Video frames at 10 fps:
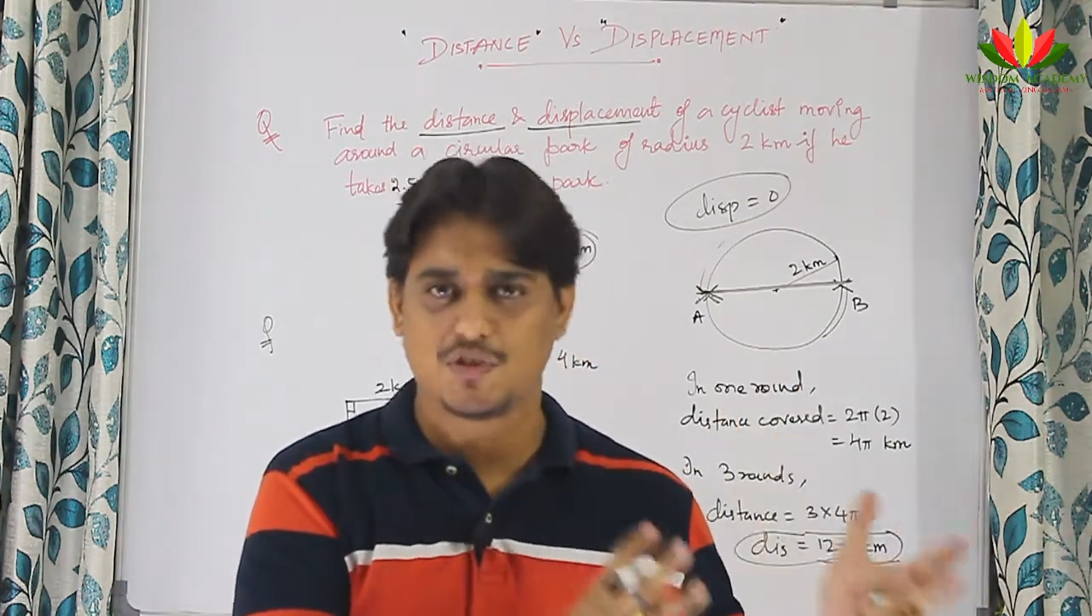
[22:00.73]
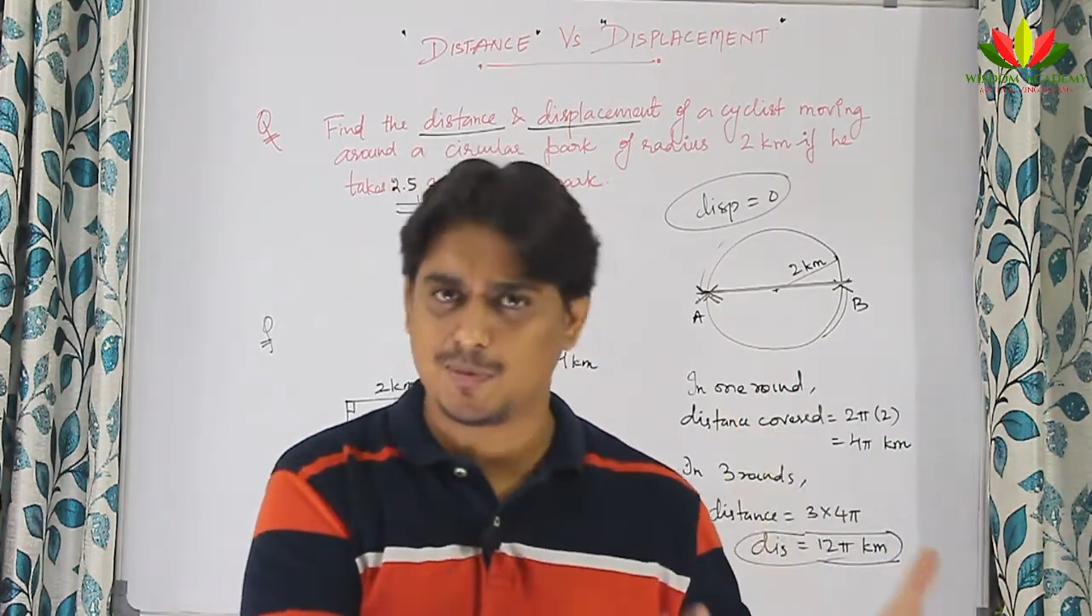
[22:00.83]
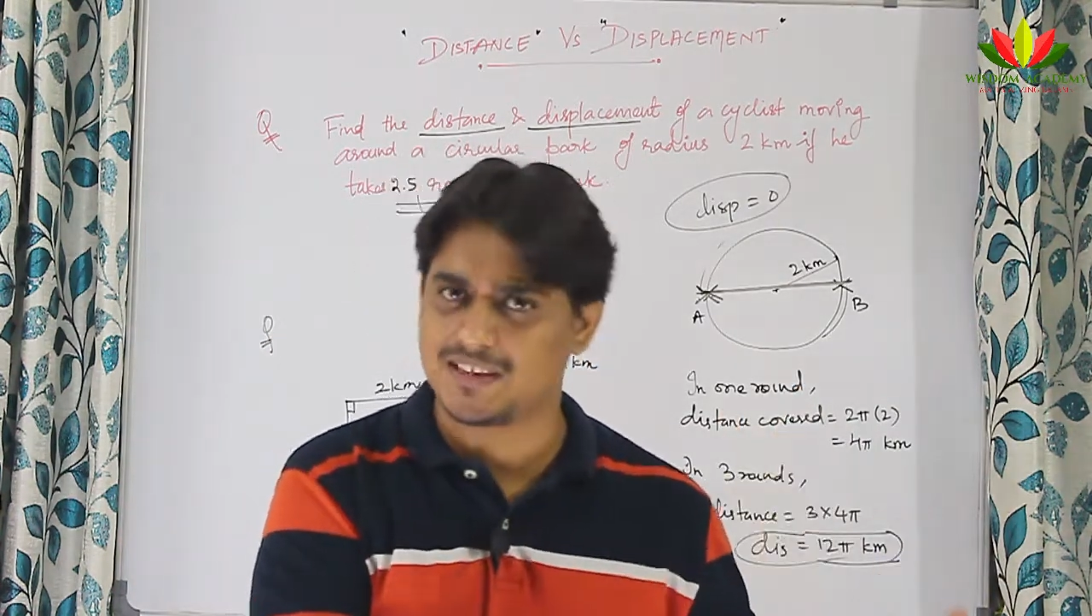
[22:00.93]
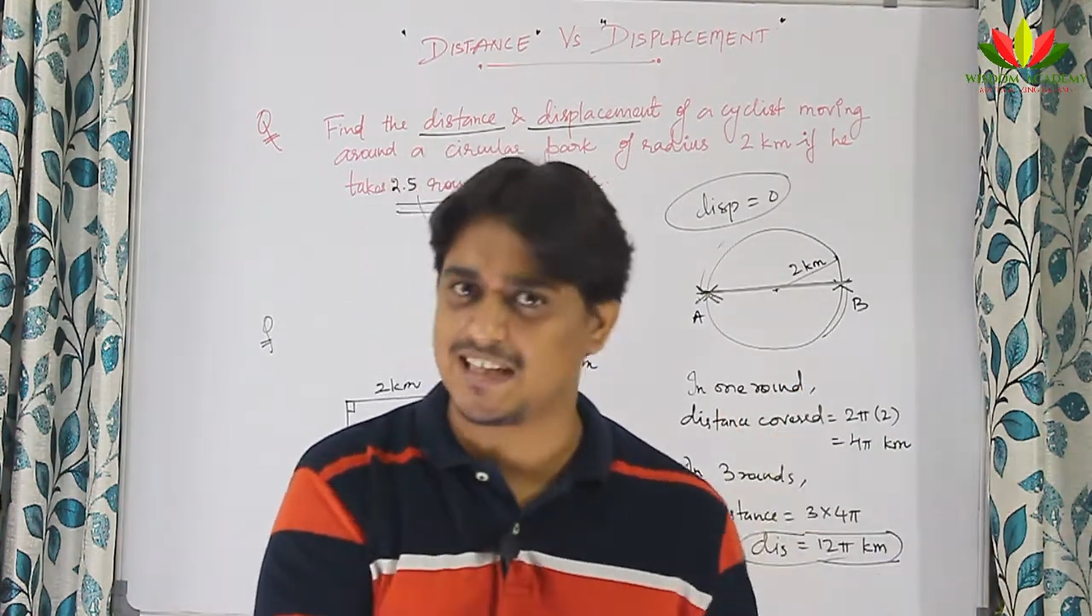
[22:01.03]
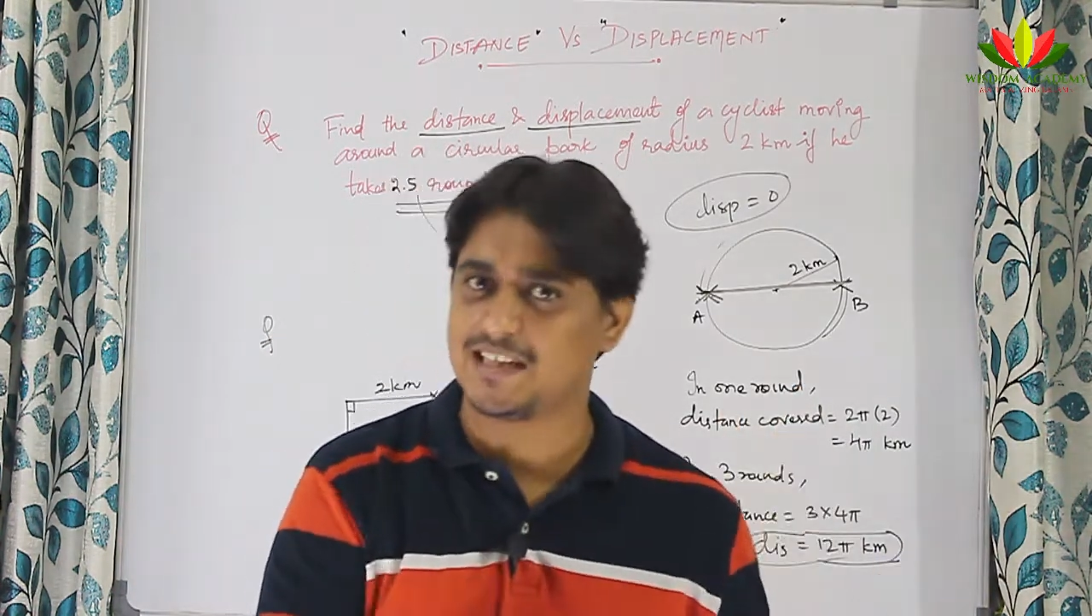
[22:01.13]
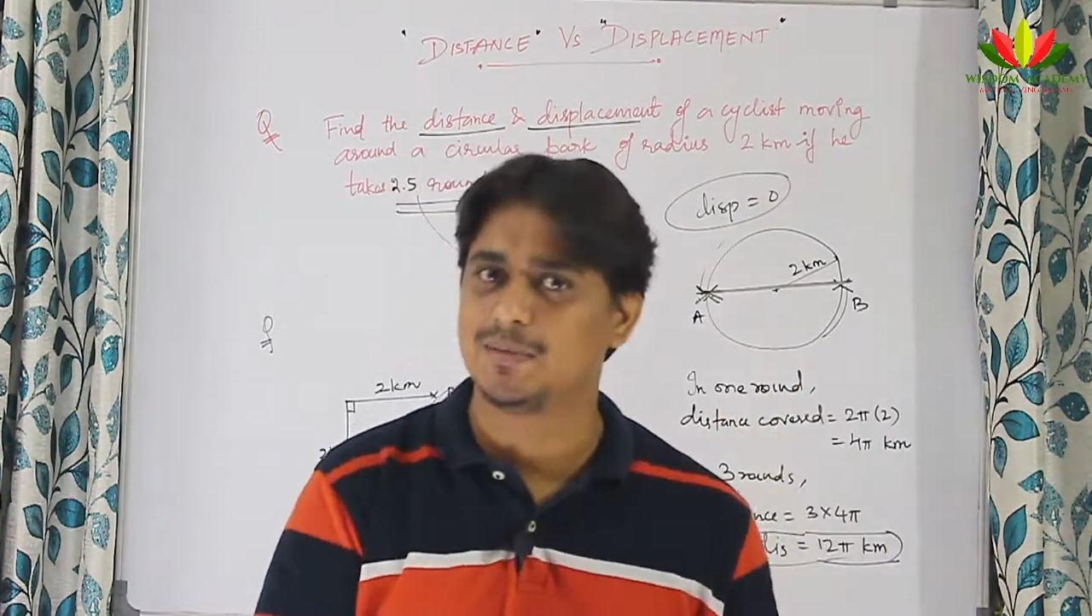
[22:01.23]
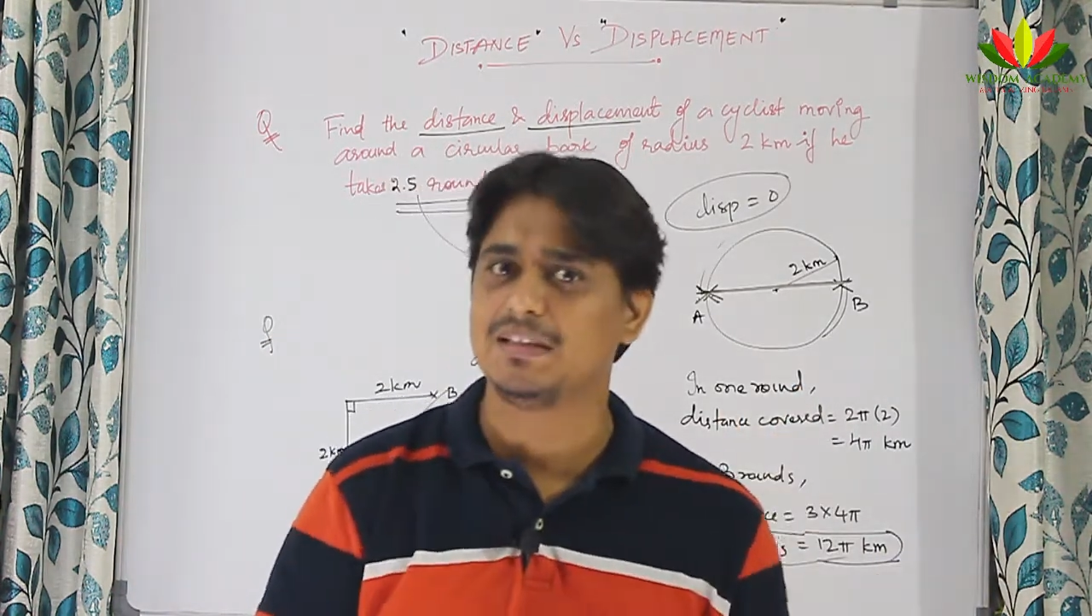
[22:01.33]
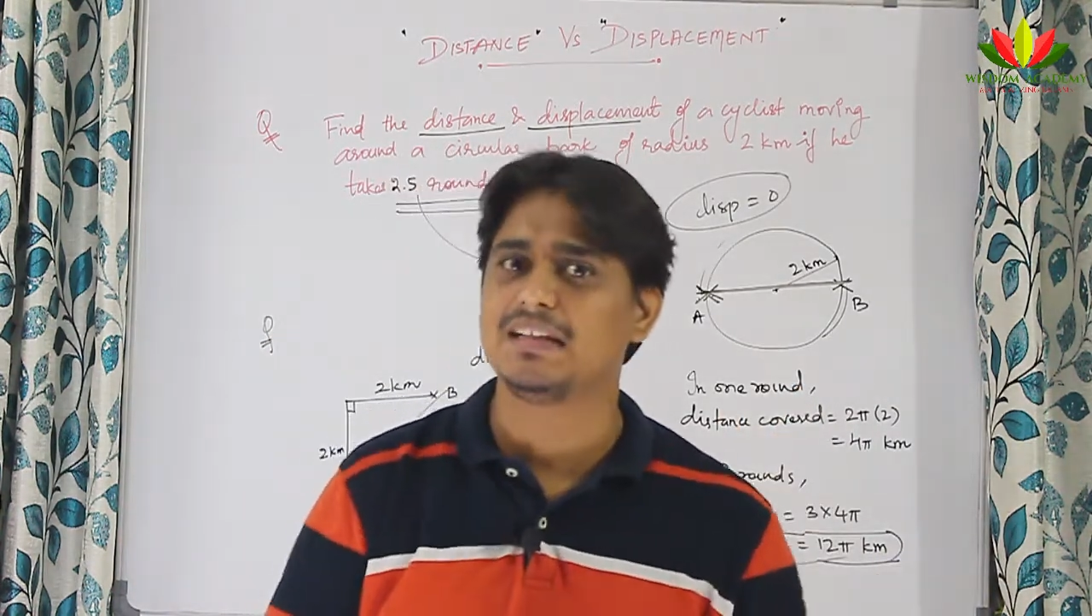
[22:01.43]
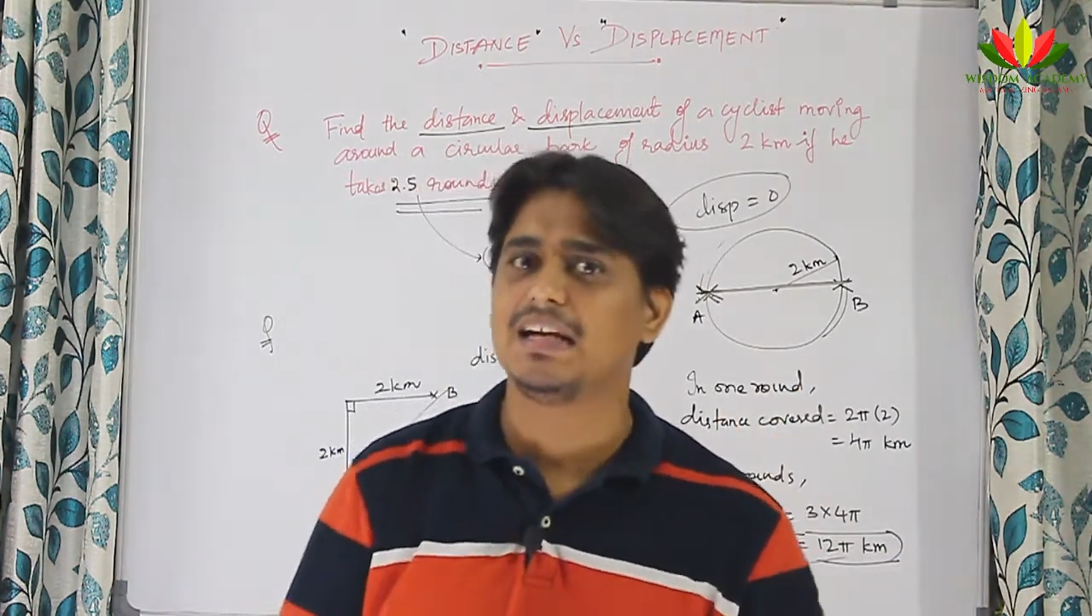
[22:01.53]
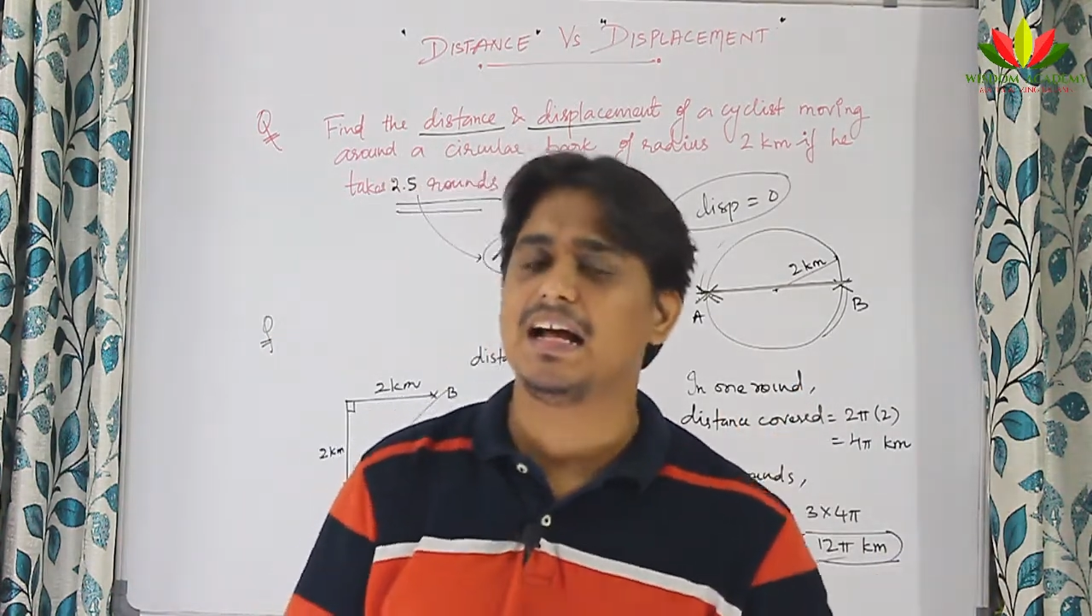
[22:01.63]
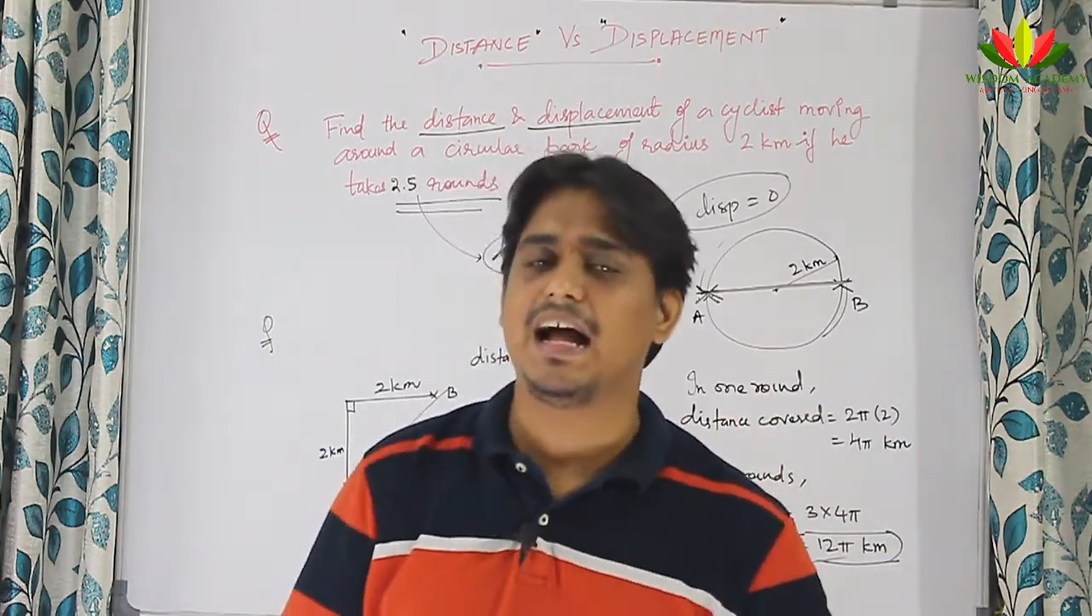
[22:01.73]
from the assignment.